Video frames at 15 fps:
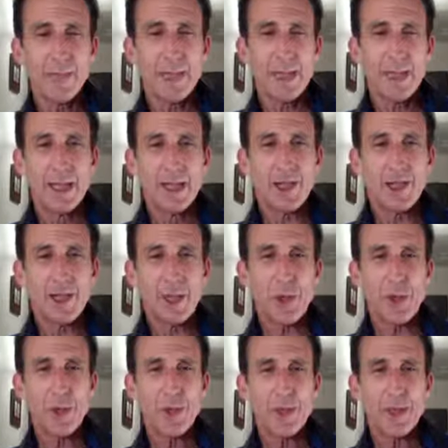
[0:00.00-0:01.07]

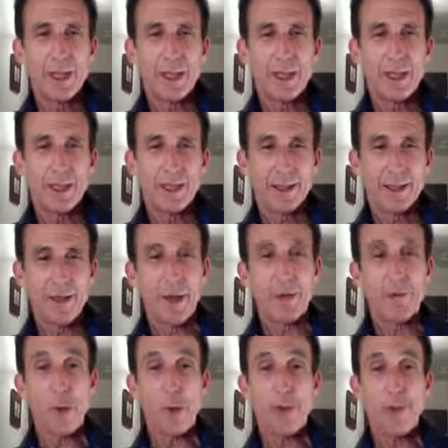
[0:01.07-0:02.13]
So
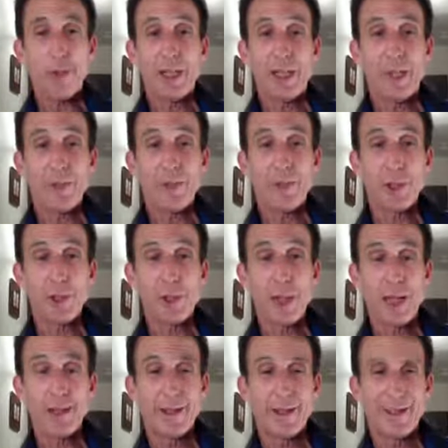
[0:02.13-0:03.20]
therefore he becomes the
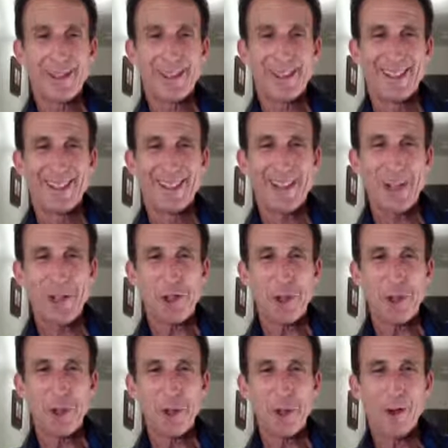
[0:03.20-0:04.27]
great teacher
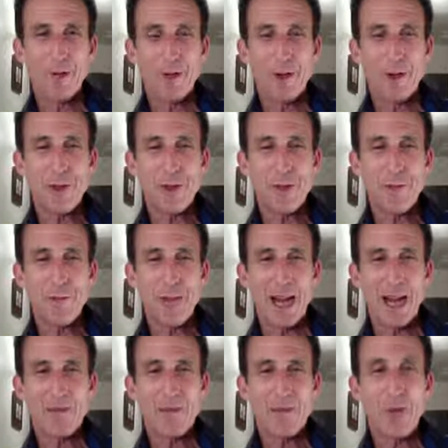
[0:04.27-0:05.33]
of
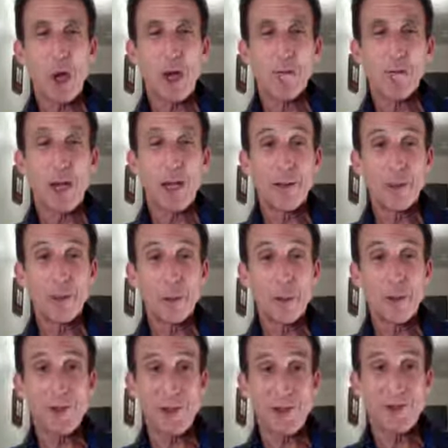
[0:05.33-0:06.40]
passive nonviolent
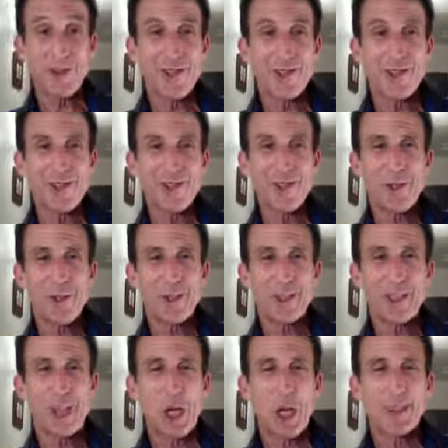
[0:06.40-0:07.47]
resistance to
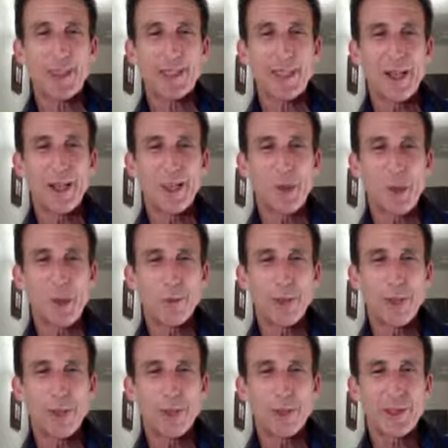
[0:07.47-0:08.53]
economic and or
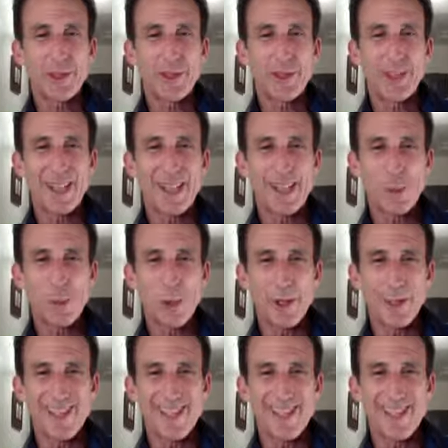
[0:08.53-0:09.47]
political exploitation.